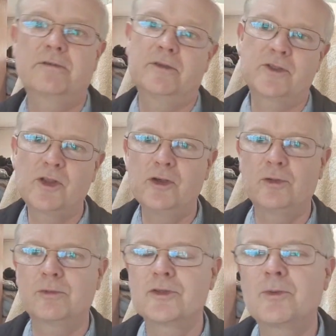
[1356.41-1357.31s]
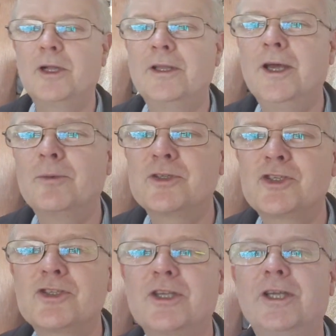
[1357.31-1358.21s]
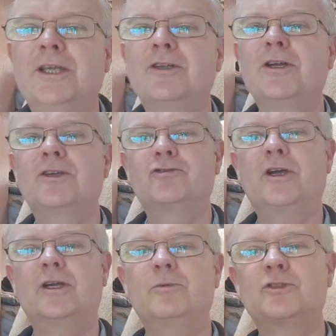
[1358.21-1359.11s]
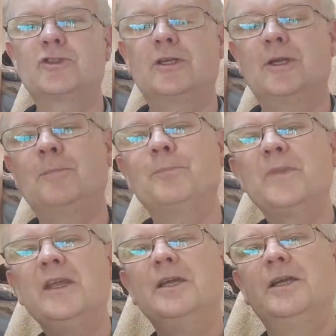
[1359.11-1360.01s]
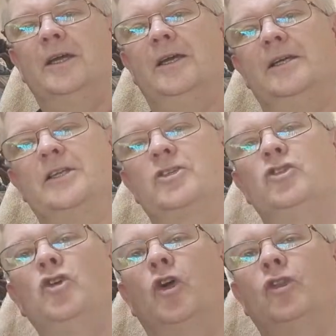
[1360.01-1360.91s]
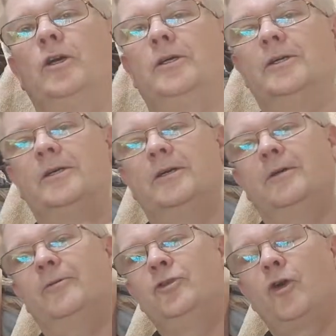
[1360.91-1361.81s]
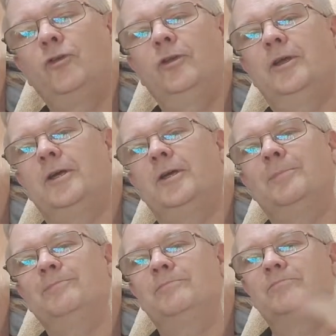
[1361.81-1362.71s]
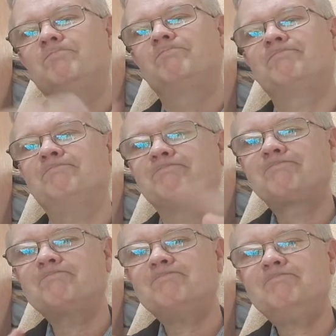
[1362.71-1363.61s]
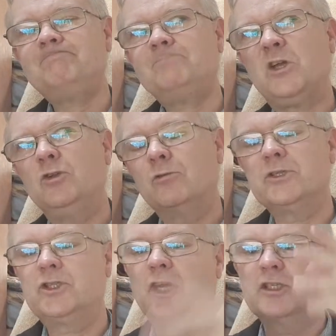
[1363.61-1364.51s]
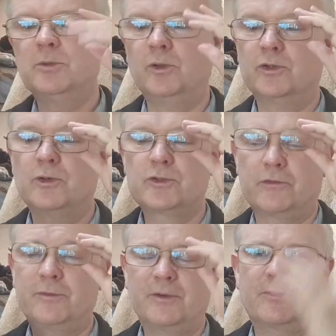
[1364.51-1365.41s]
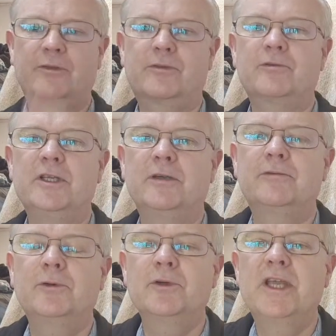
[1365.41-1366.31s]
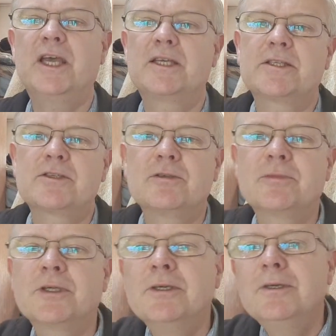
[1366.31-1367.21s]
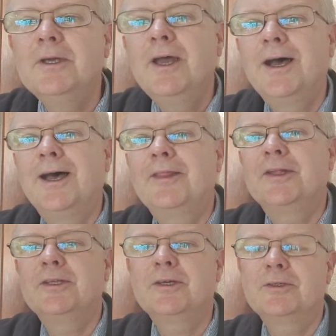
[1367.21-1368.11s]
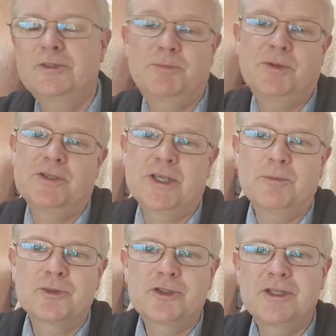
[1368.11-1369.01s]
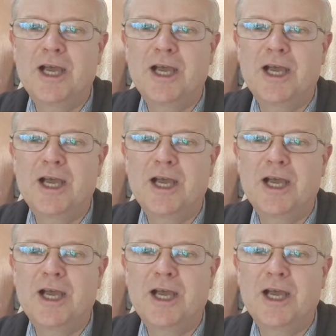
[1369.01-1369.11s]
I've got this third one as well now, which is a tracker which is a non-rechargeable one, goes on for about 3 or 4 years or something, and then it depends how much